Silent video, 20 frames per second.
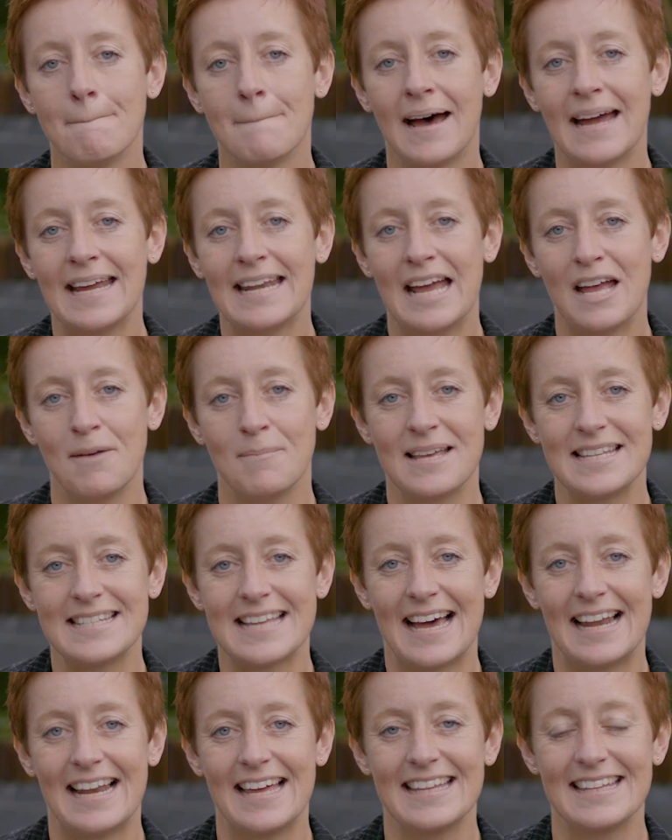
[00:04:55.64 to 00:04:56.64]
My name is
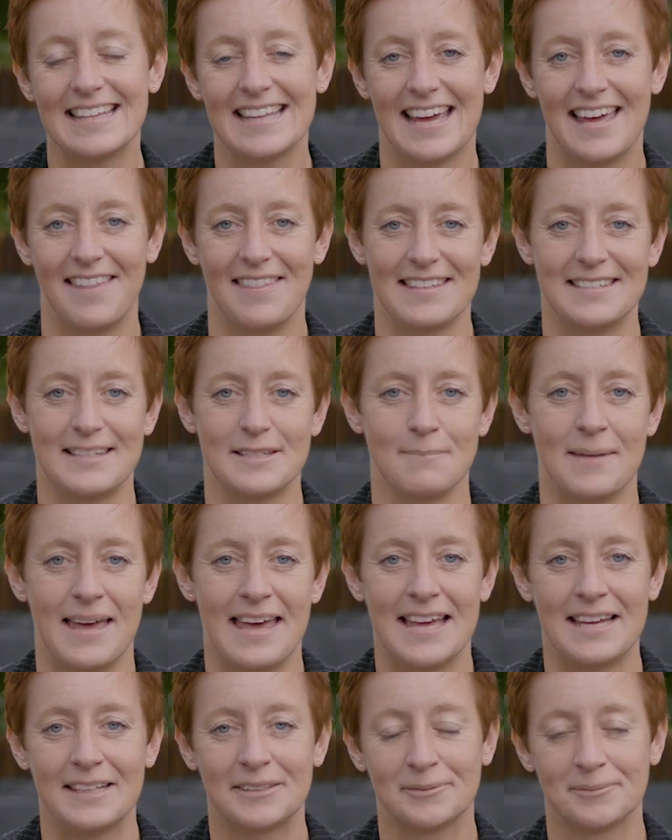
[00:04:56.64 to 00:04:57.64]
Helen, and this is
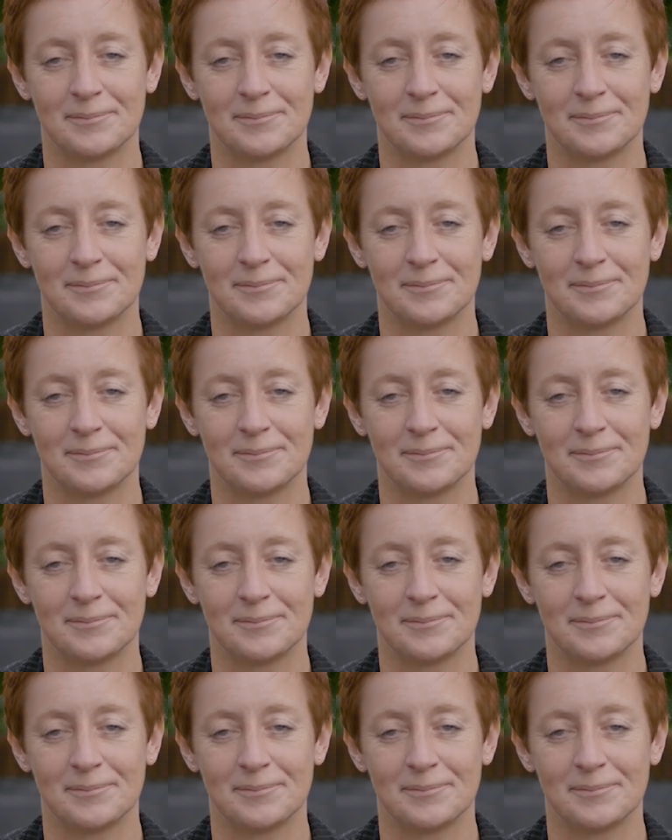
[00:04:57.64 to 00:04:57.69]
me.